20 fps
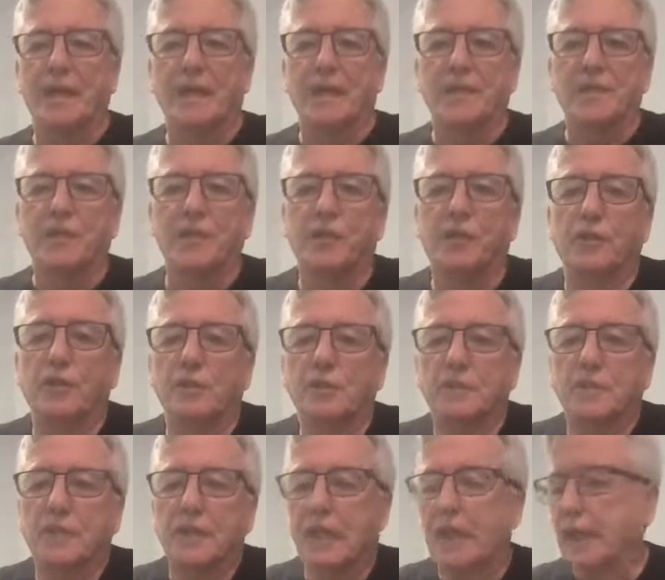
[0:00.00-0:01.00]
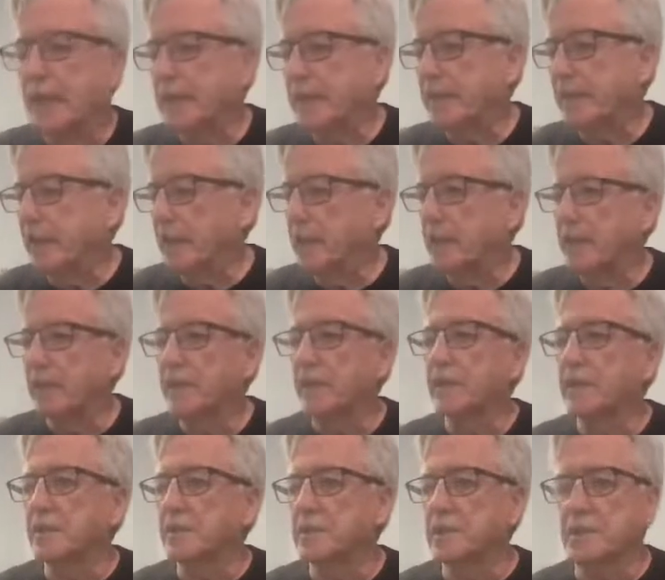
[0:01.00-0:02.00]
So, yeah,
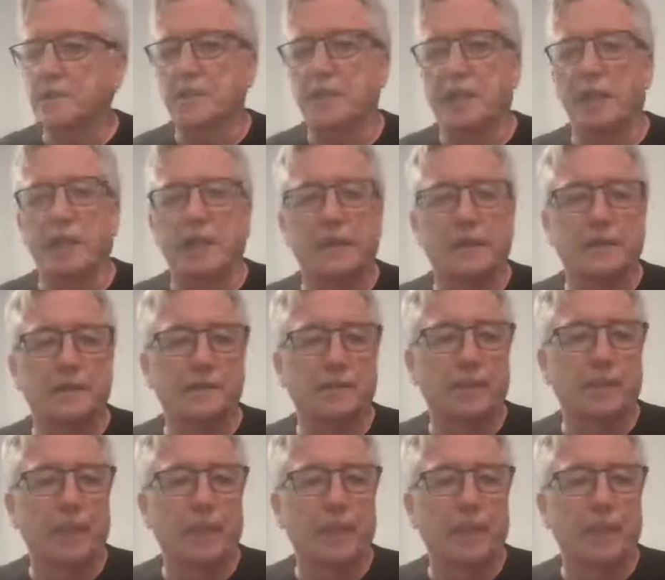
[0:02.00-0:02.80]
there's a